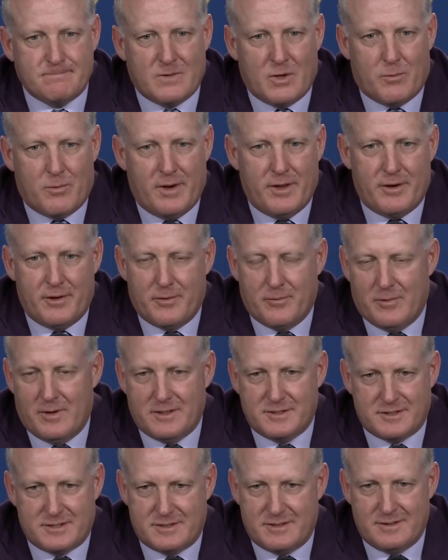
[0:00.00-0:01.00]
whether it
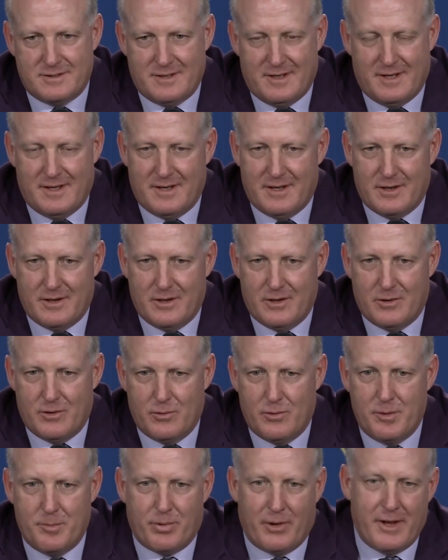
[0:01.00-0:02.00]
was who
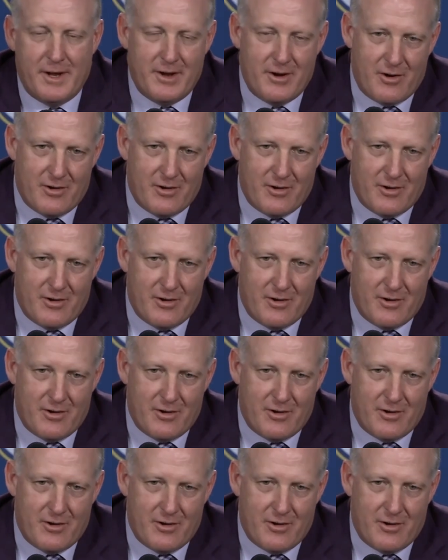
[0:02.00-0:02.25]
we play in